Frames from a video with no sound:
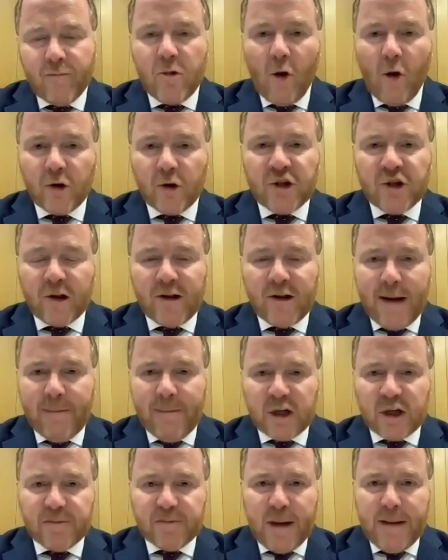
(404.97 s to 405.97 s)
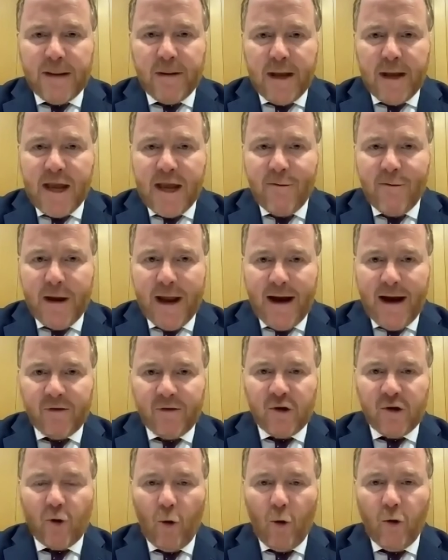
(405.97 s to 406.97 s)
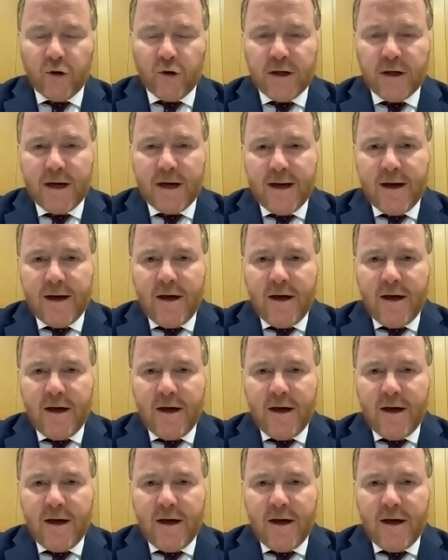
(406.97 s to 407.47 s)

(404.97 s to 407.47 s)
Not just how much PPE we have stored,